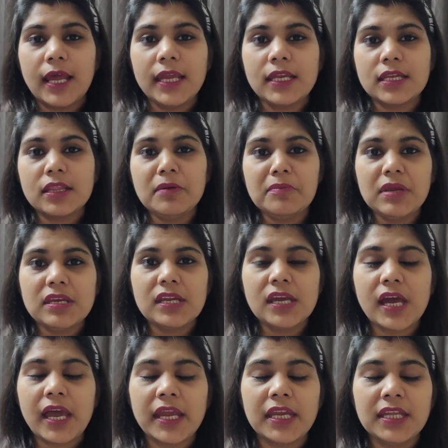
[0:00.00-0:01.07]
write the
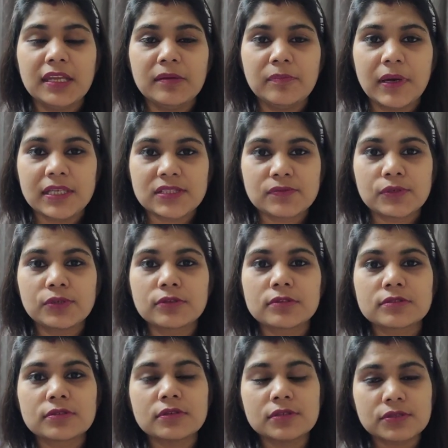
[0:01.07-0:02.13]
meeting ID and password
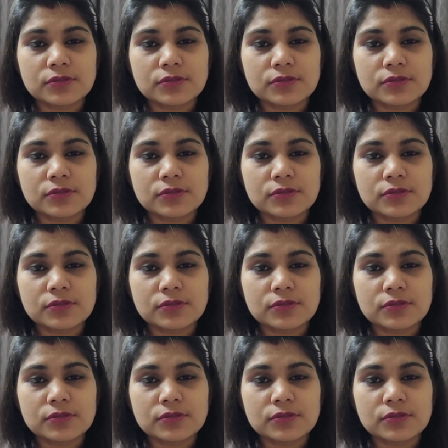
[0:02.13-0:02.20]
also.